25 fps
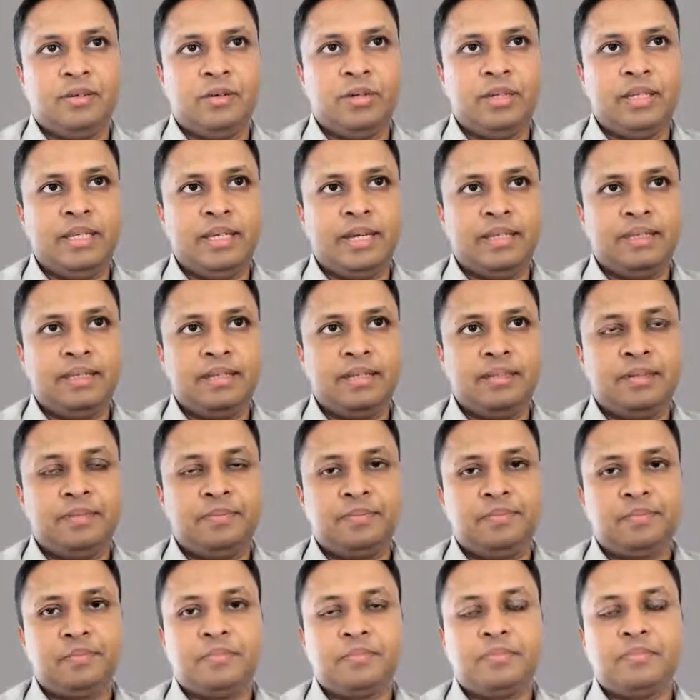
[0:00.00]
All the
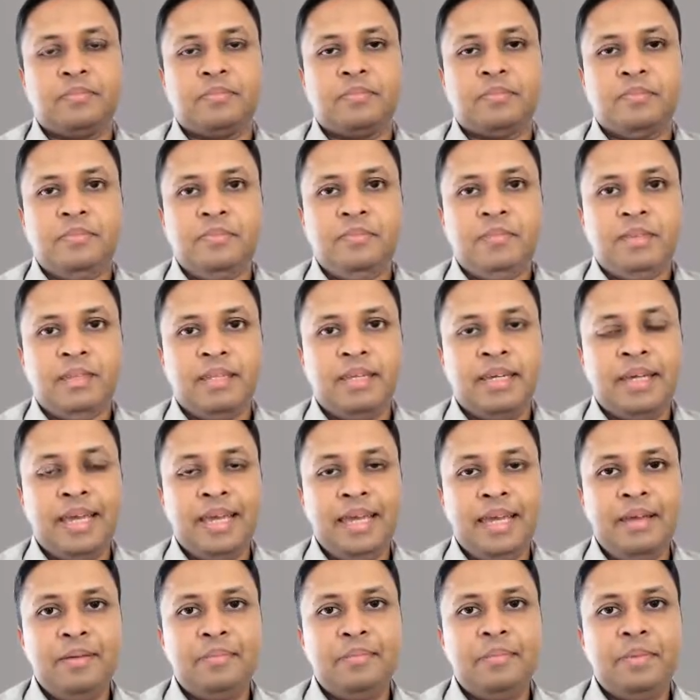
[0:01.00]
other
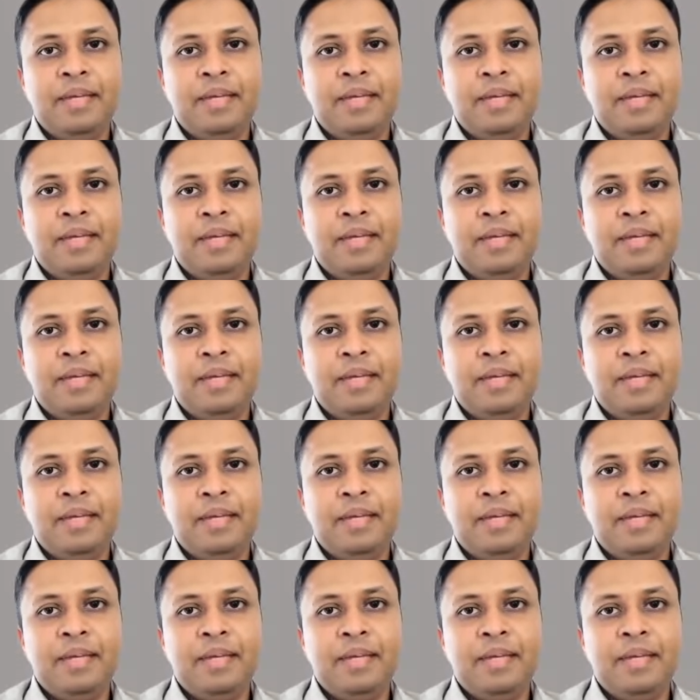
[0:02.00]
A,